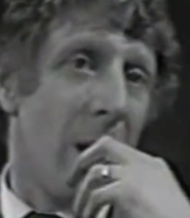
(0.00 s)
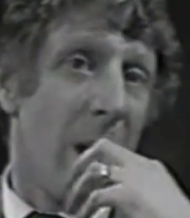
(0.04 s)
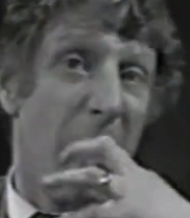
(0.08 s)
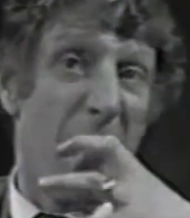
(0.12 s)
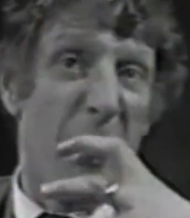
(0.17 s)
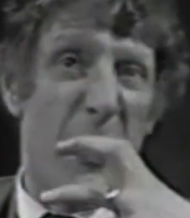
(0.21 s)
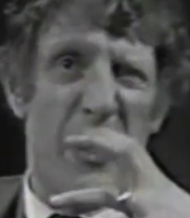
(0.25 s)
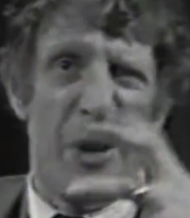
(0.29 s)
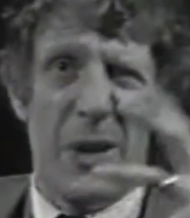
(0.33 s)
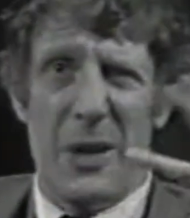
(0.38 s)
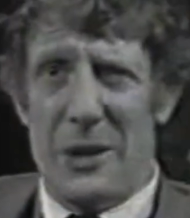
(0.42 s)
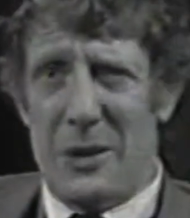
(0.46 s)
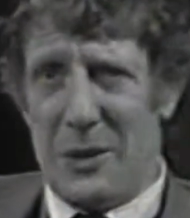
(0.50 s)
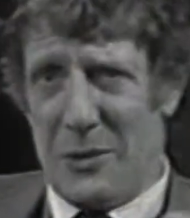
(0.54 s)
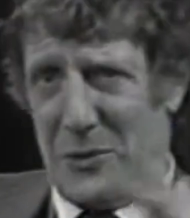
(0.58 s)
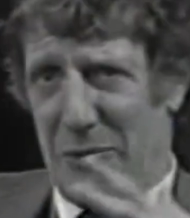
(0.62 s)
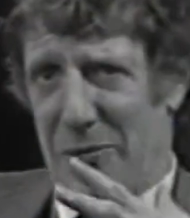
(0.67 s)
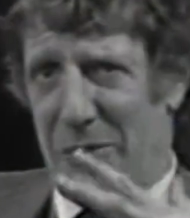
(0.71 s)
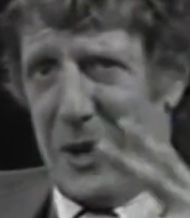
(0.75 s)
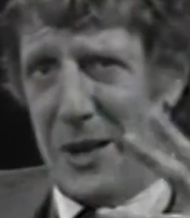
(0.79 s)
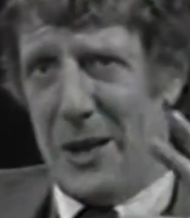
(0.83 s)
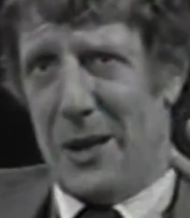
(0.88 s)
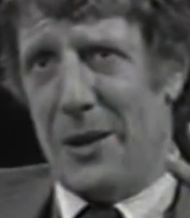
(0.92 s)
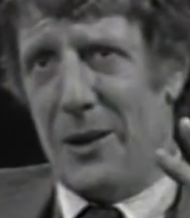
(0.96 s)
And there is a
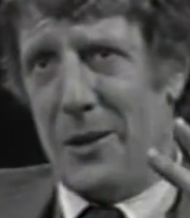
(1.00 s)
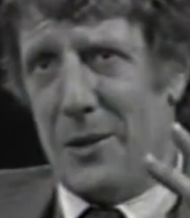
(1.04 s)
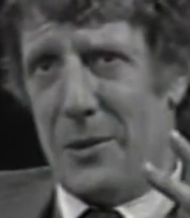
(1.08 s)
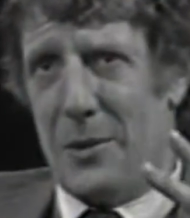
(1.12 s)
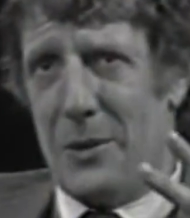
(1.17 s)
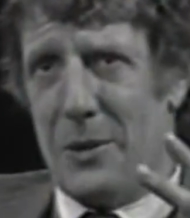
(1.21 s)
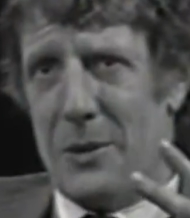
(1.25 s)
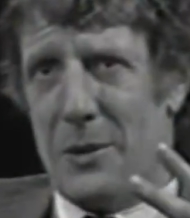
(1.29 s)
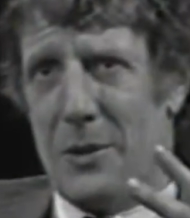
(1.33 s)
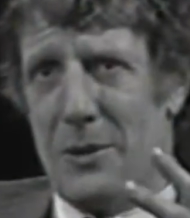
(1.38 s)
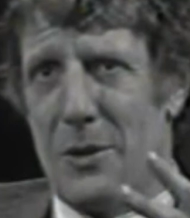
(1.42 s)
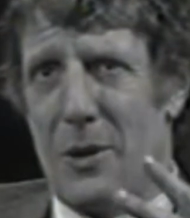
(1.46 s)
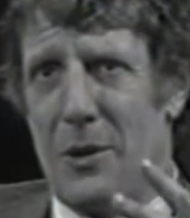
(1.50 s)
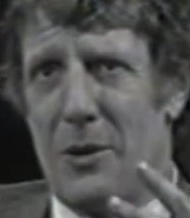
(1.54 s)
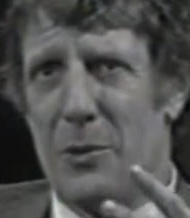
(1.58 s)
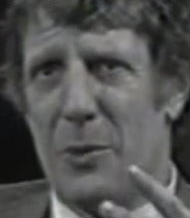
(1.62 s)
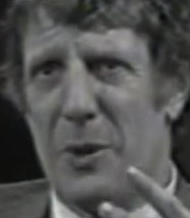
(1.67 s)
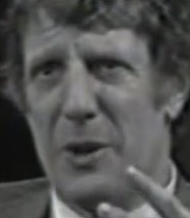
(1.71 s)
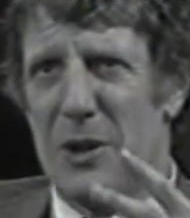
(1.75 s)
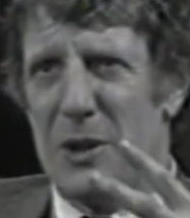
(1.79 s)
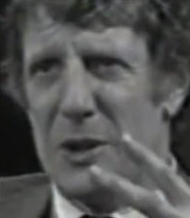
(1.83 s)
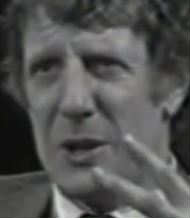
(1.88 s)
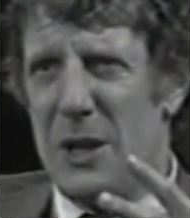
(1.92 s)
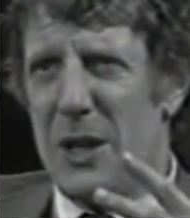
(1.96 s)
feeling that as long as
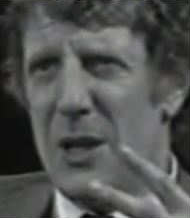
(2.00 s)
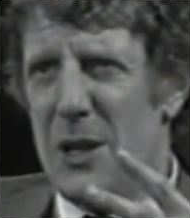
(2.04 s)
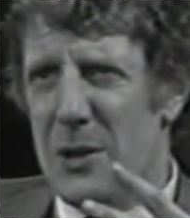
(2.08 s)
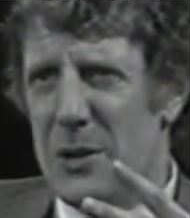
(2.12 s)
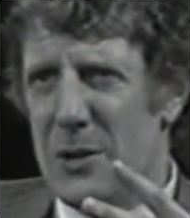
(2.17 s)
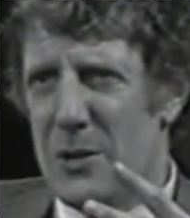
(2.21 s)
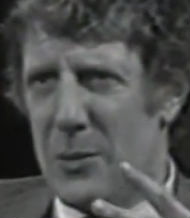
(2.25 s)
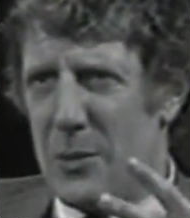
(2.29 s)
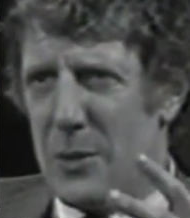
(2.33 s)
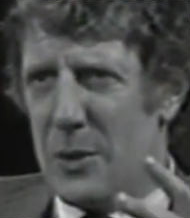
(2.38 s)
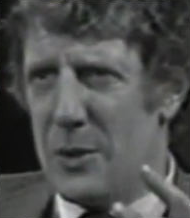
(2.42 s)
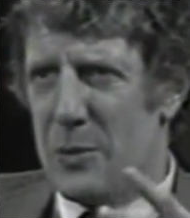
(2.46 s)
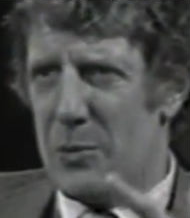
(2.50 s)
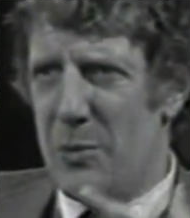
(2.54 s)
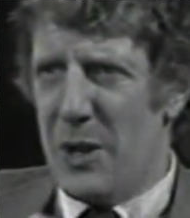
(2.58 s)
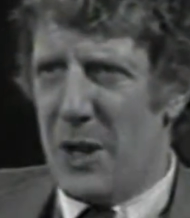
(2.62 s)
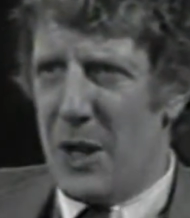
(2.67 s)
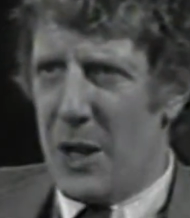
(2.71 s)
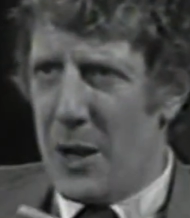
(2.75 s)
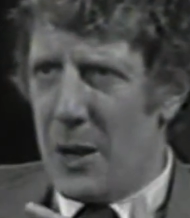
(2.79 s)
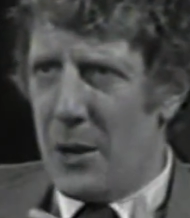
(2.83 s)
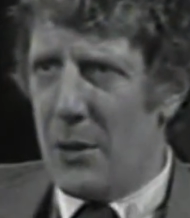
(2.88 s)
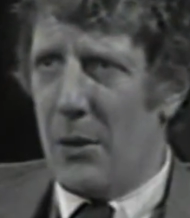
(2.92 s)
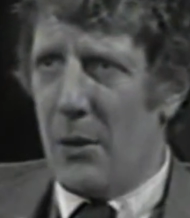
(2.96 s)
one sees them as
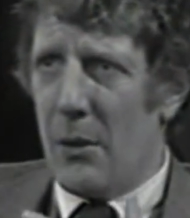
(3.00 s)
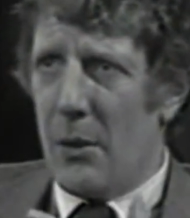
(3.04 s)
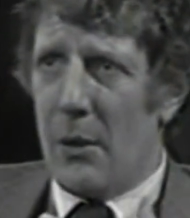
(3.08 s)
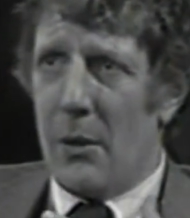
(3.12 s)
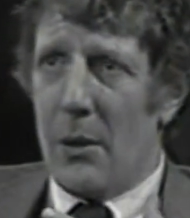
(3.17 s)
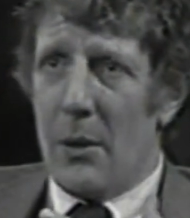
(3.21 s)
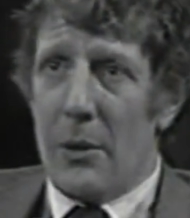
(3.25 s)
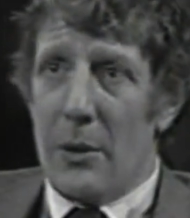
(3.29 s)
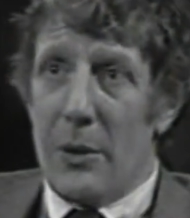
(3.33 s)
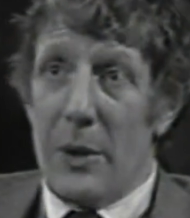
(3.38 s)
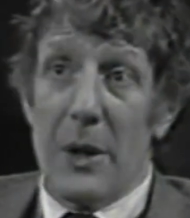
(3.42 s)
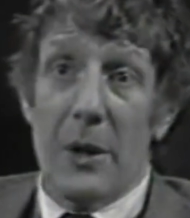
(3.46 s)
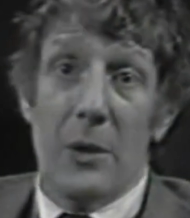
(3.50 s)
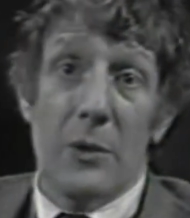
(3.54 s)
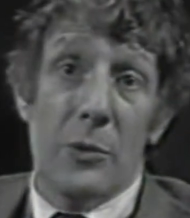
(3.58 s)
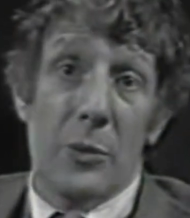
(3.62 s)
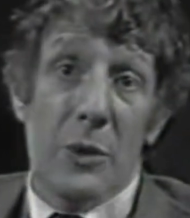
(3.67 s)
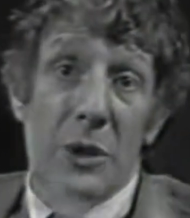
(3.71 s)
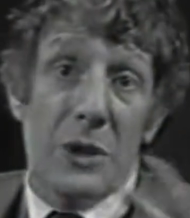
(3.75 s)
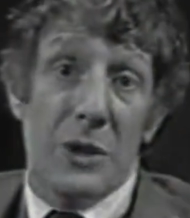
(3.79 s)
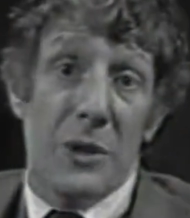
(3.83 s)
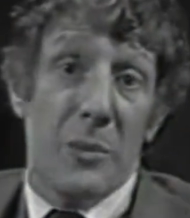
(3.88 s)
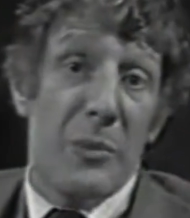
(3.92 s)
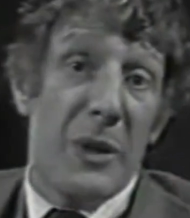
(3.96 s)
being things
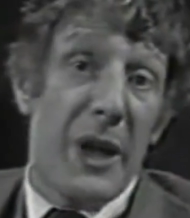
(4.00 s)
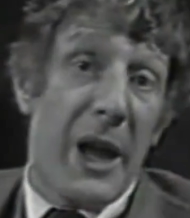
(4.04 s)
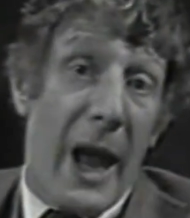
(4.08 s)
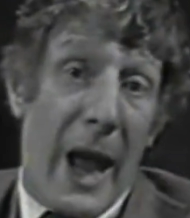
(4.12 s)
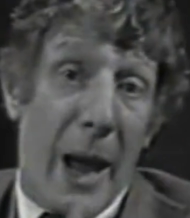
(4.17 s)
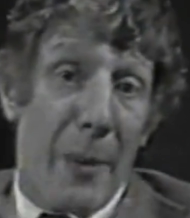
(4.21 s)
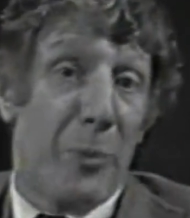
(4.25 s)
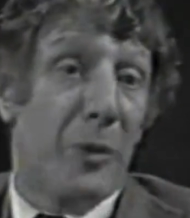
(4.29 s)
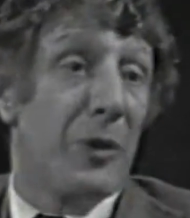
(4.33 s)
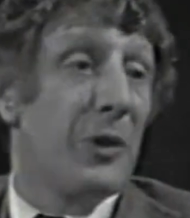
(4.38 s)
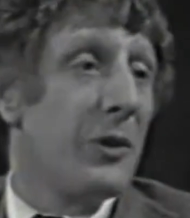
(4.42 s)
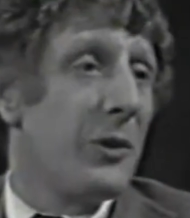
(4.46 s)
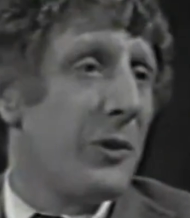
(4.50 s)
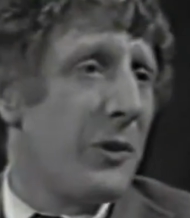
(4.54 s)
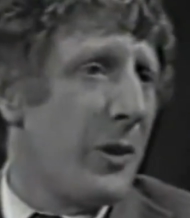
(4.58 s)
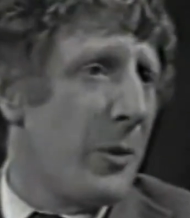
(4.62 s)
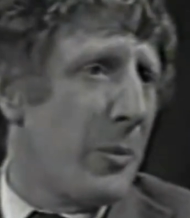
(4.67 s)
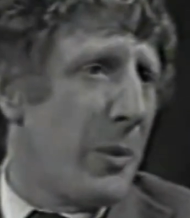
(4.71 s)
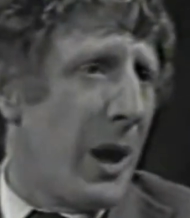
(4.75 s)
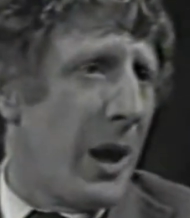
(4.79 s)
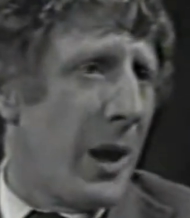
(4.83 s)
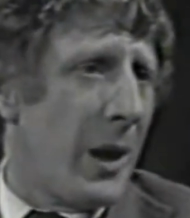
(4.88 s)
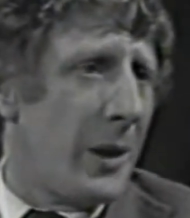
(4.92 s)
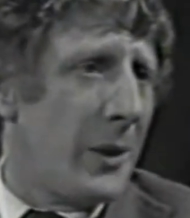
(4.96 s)
which simply happen to the
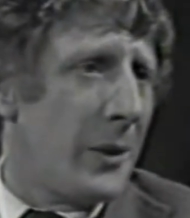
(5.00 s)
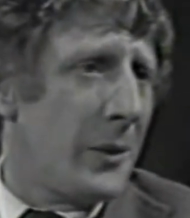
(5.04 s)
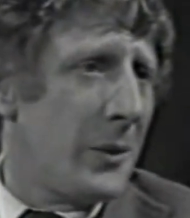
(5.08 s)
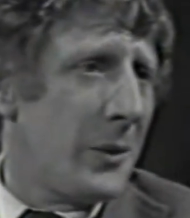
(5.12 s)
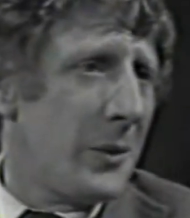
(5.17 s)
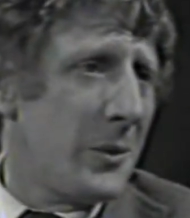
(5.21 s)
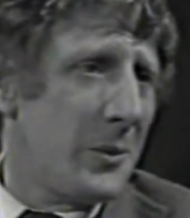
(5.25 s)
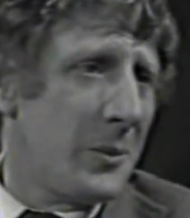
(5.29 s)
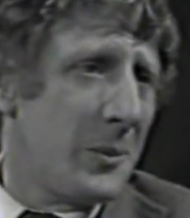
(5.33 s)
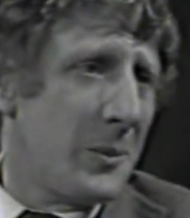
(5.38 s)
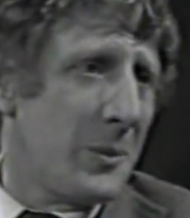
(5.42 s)
mind,